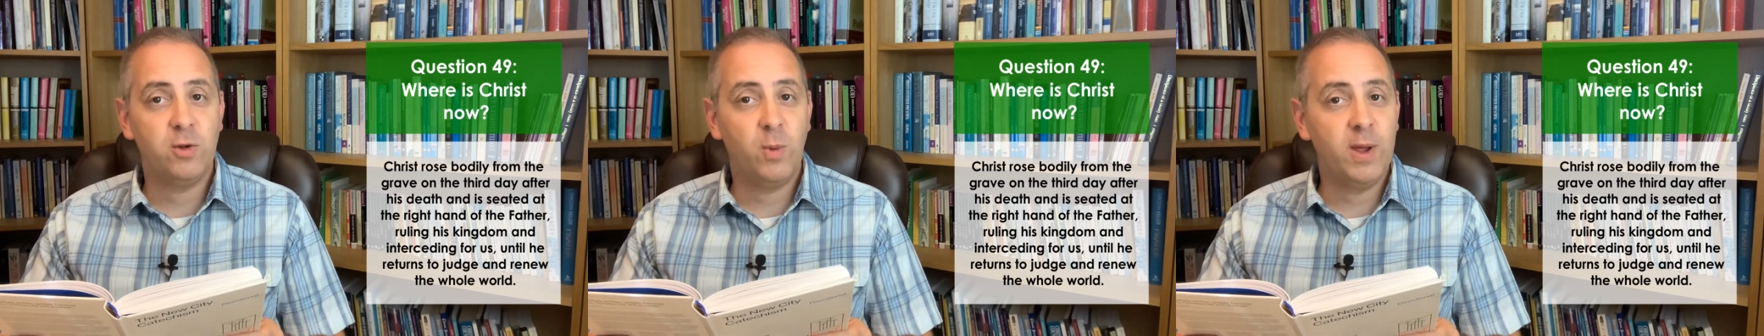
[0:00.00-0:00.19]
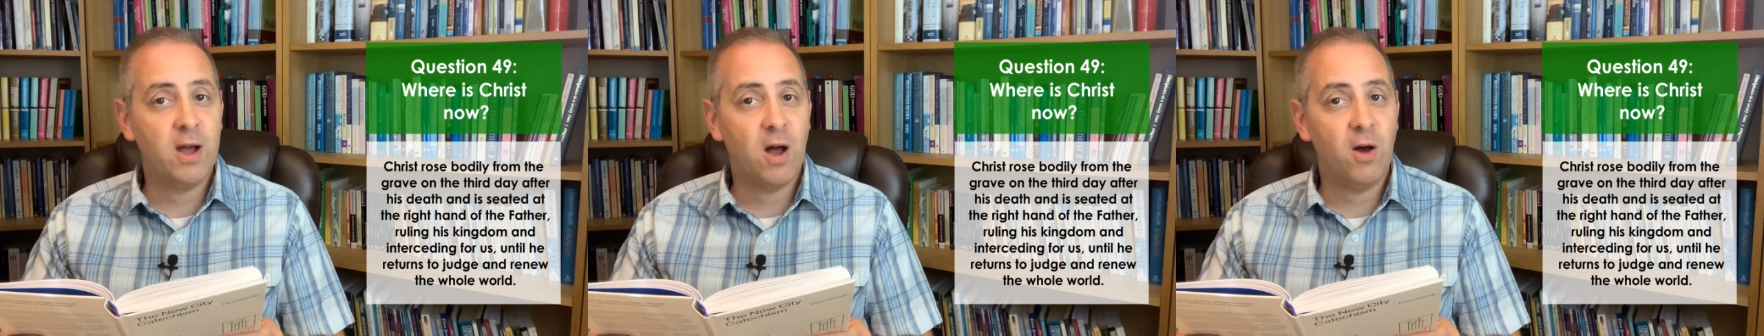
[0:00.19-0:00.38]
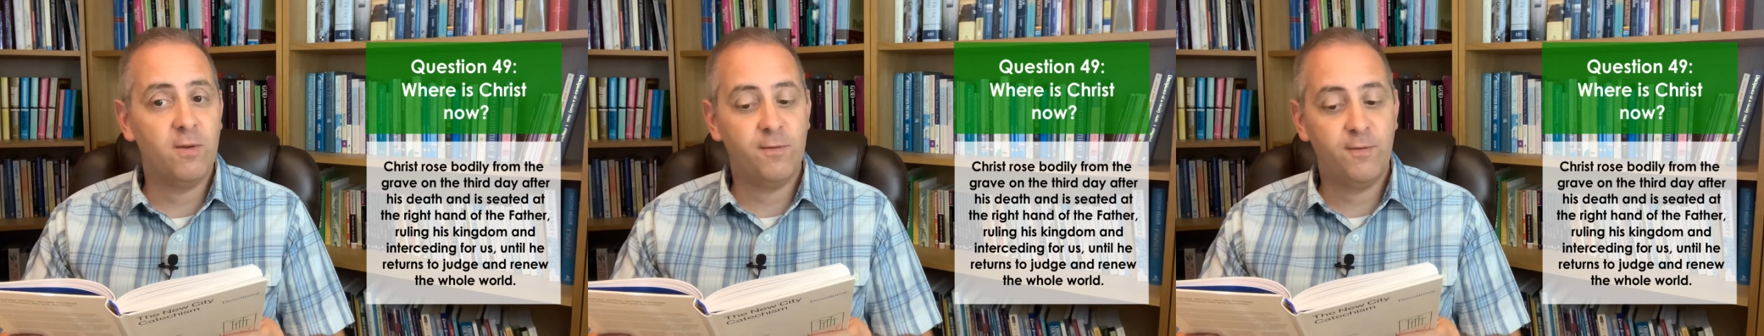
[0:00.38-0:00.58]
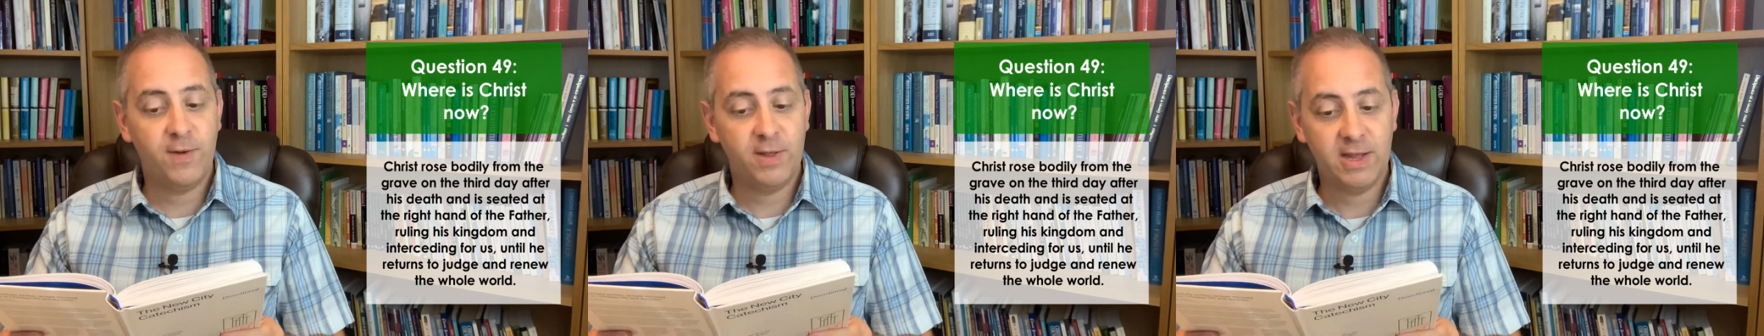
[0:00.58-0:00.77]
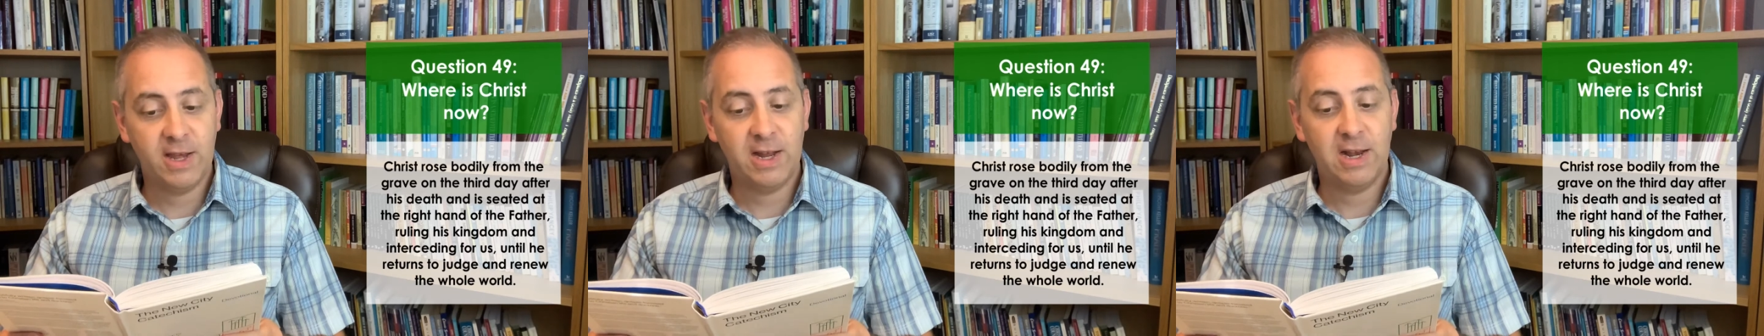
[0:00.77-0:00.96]
We can't
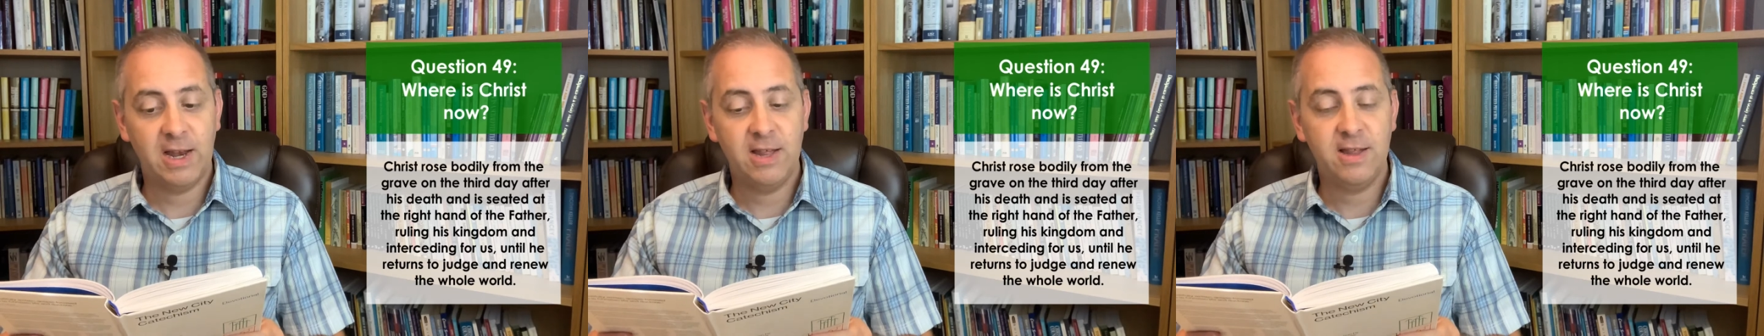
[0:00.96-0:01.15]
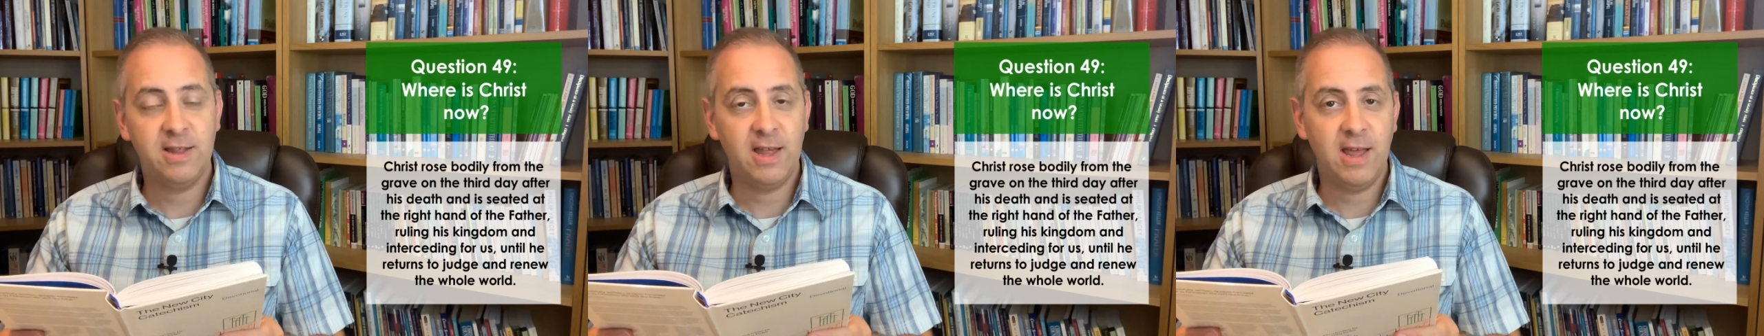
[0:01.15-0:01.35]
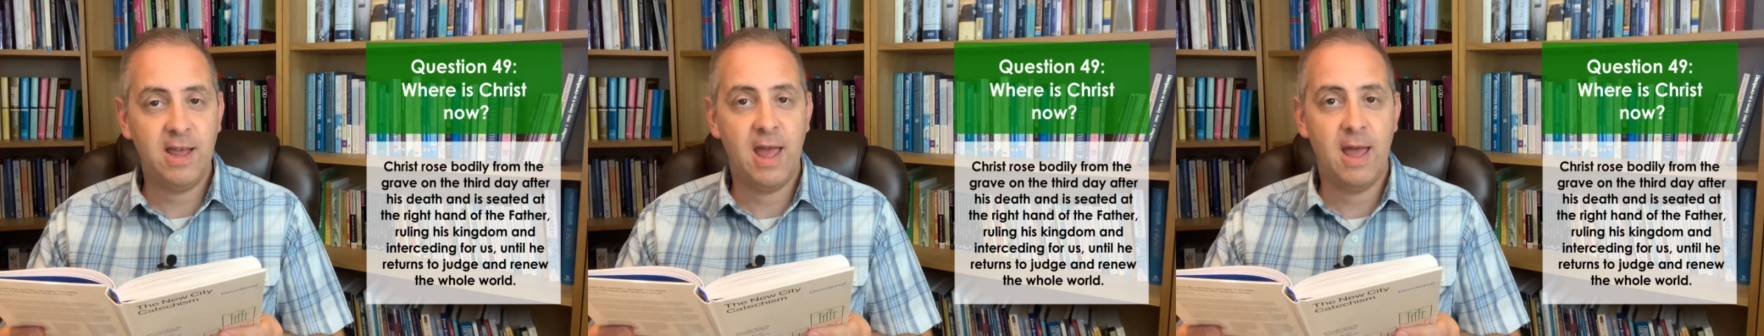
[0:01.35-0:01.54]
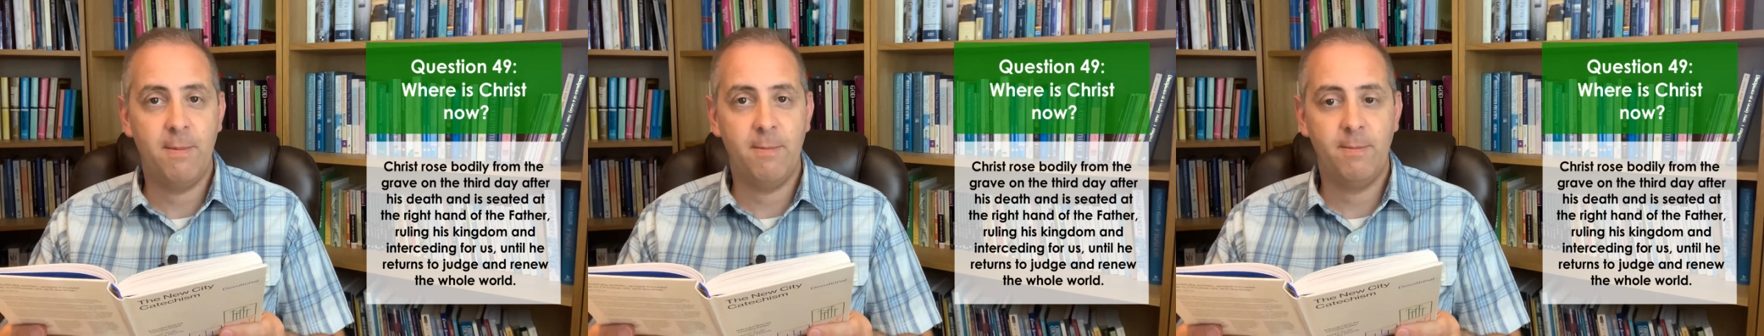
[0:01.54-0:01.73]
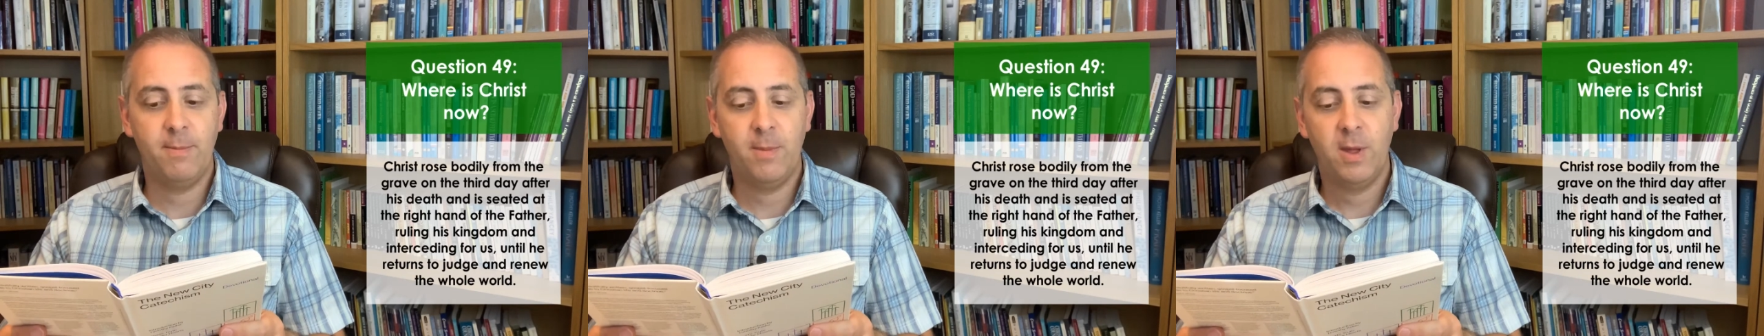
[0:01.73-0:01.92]
physically see
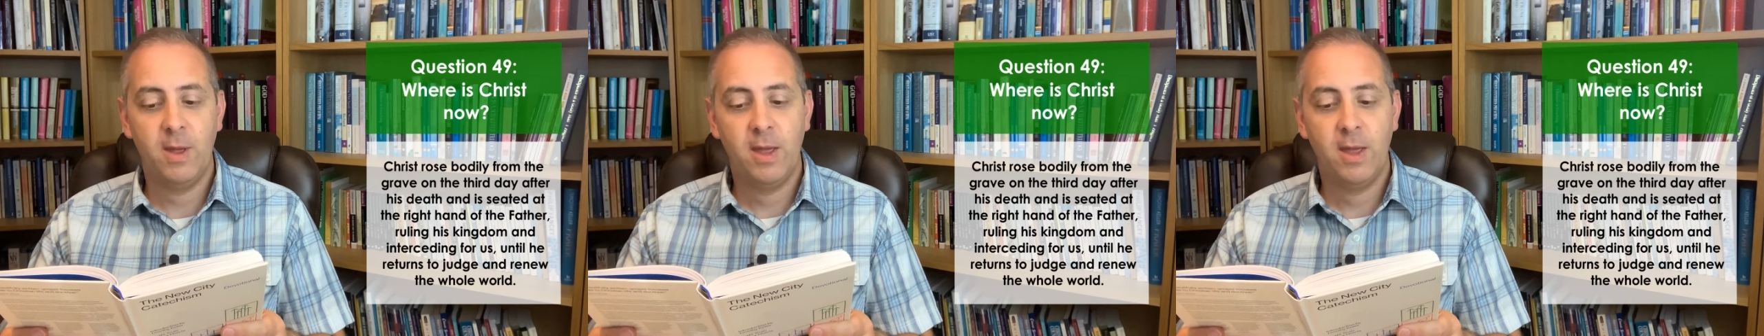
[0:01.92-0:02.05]
him,